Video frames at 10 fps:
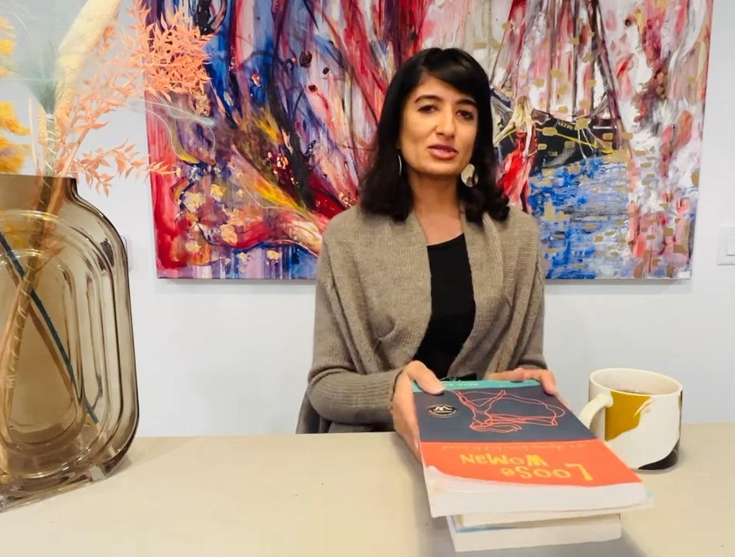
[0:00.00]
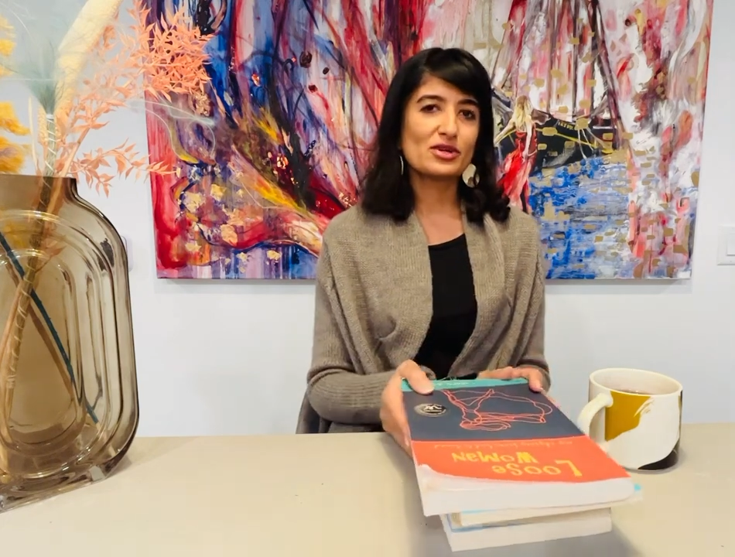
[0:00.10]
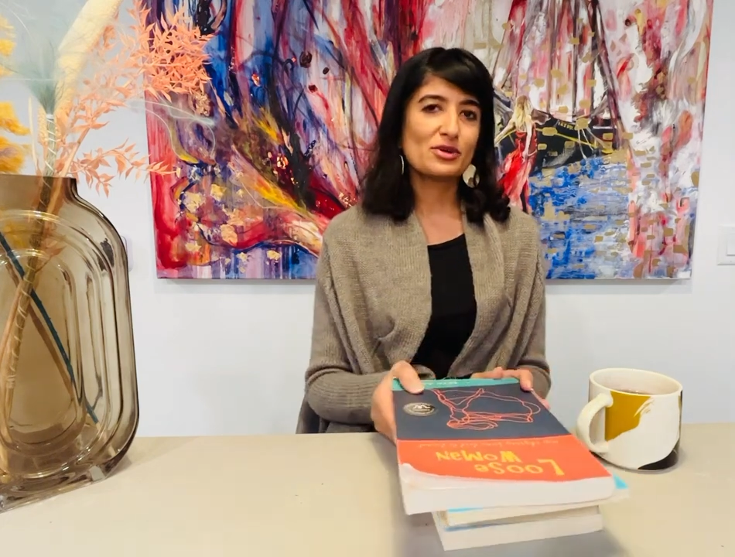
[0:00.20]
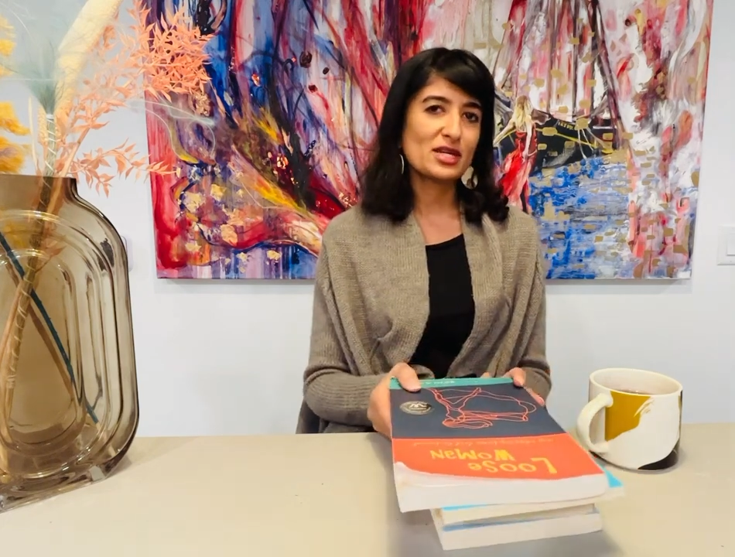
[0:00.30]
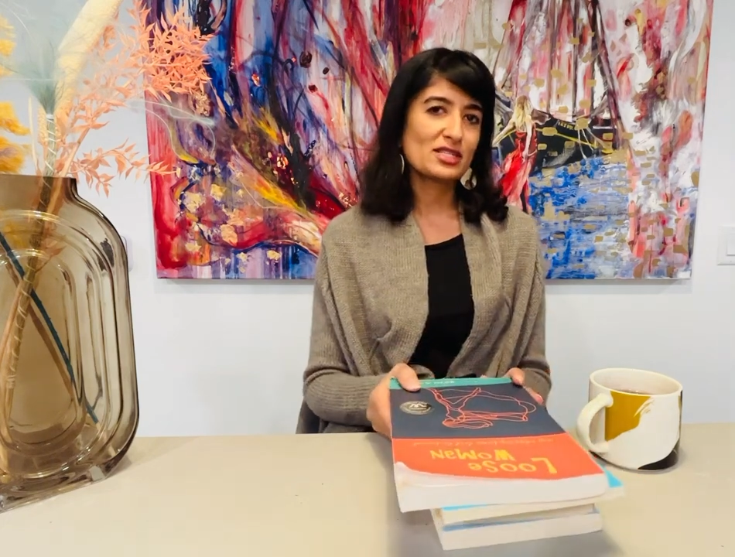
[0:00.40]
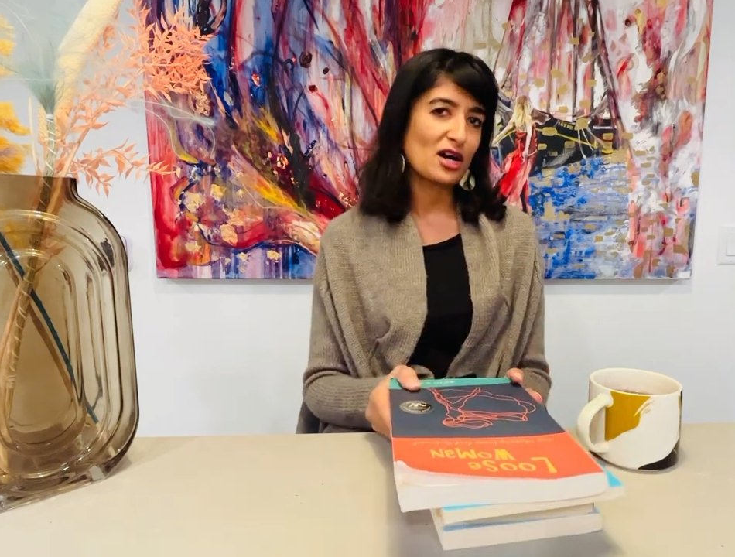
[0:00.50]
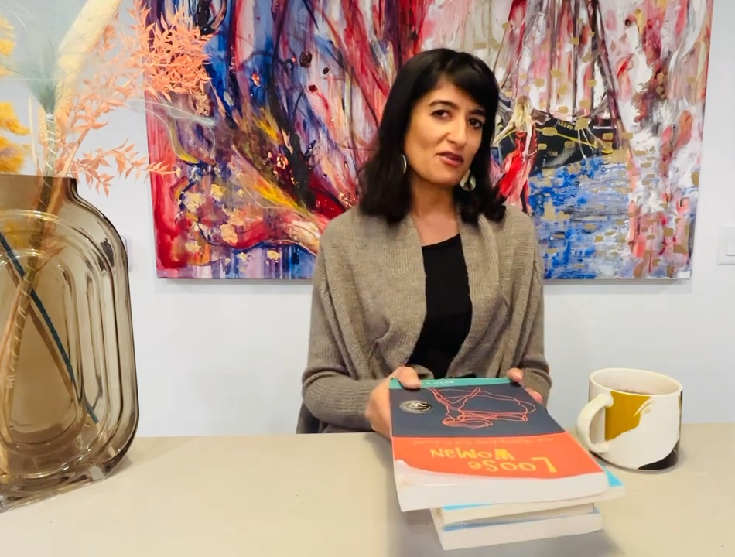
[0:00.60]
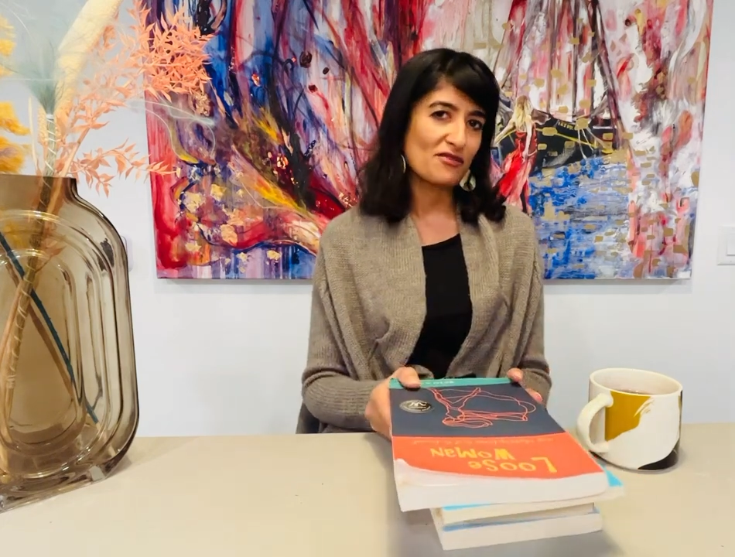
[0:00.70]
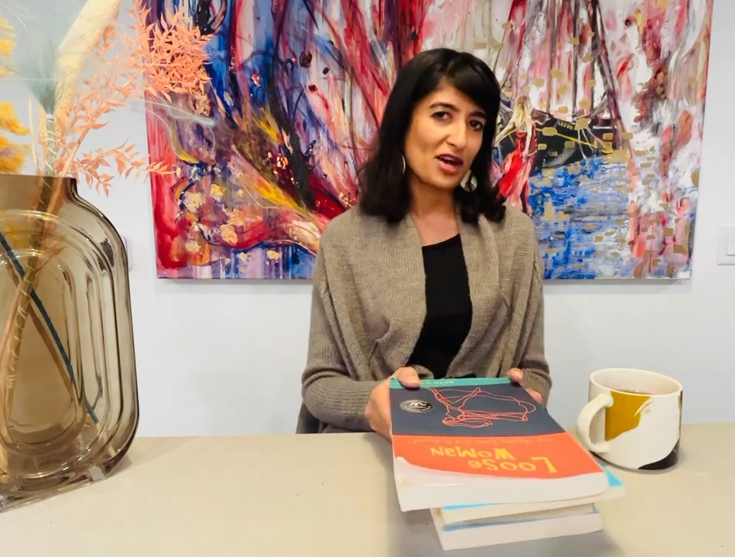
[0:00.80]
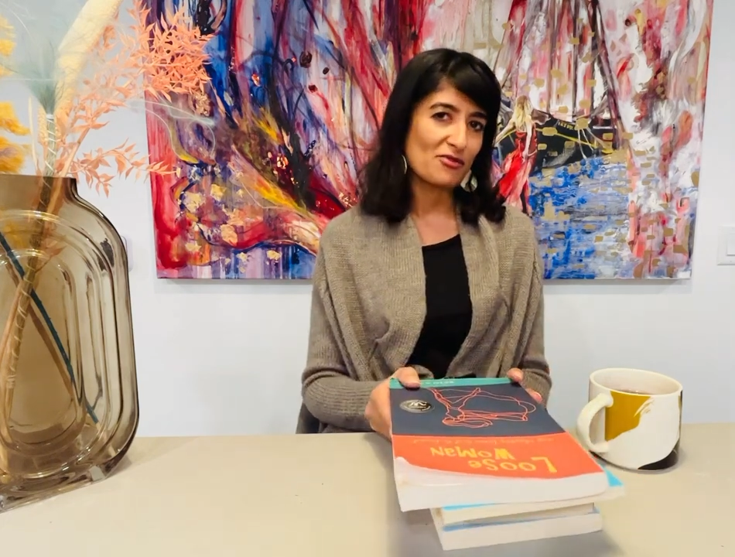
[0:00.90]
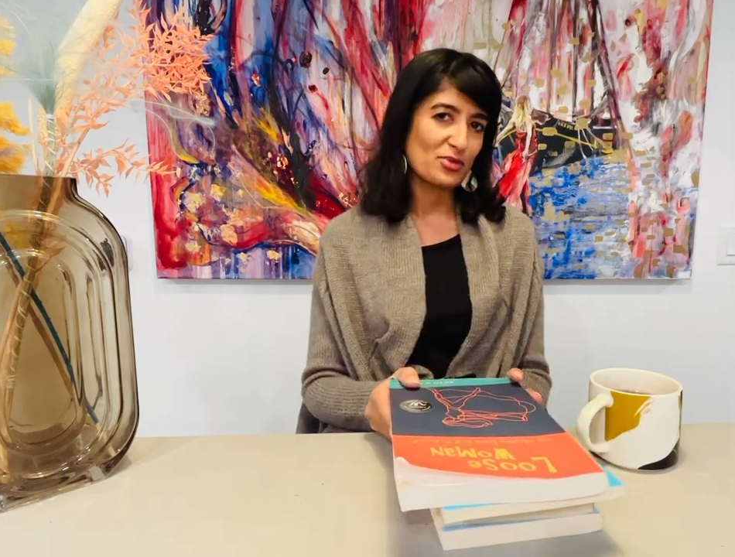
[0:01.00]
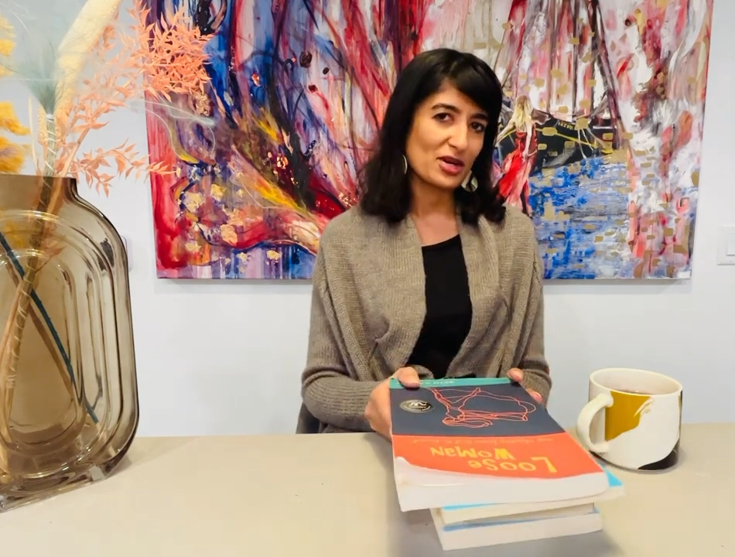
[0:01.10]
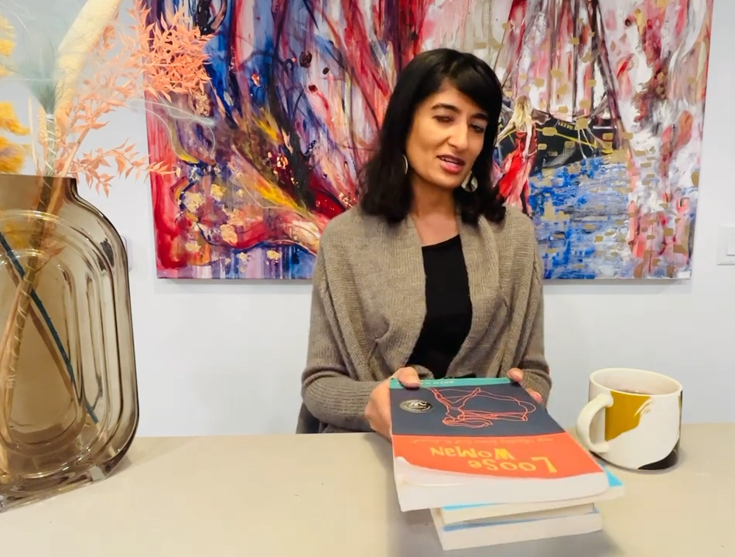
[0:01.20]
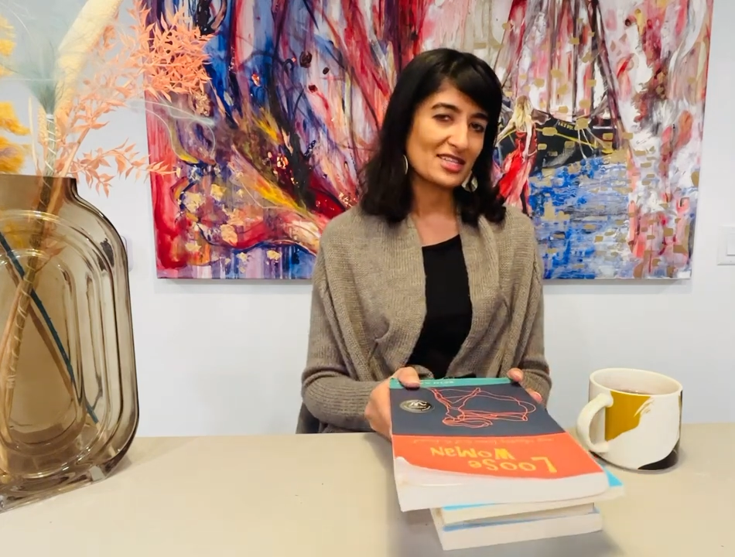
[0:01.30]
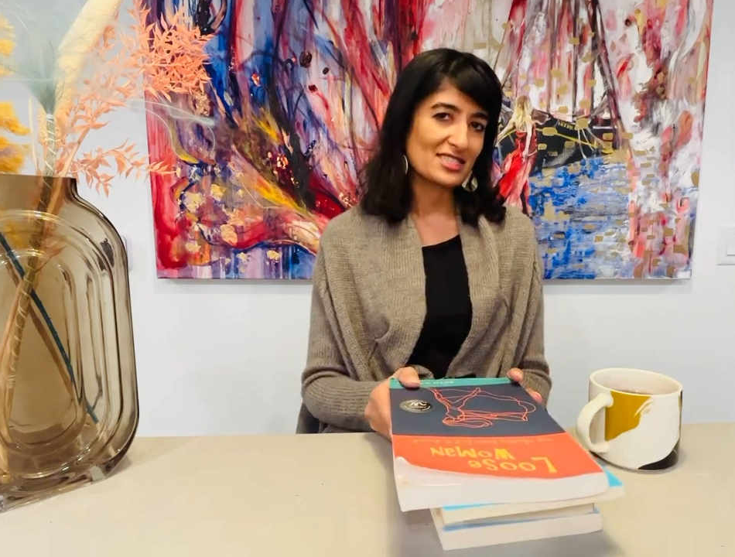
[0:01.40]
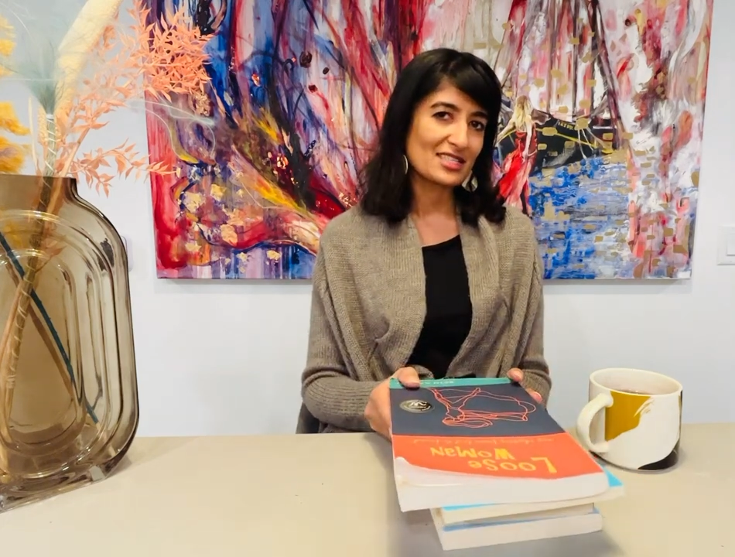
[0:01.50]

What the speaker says: are my top five books.